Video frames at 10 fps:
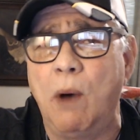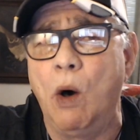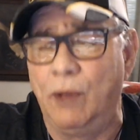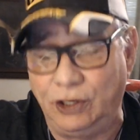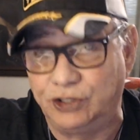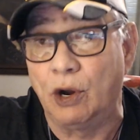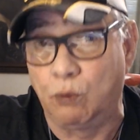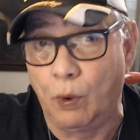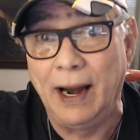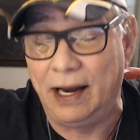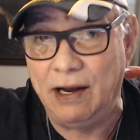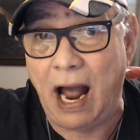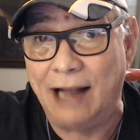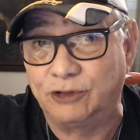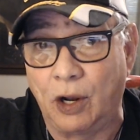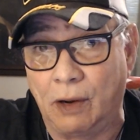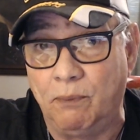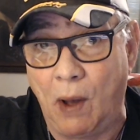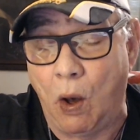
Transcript: This is a really nice looking bow.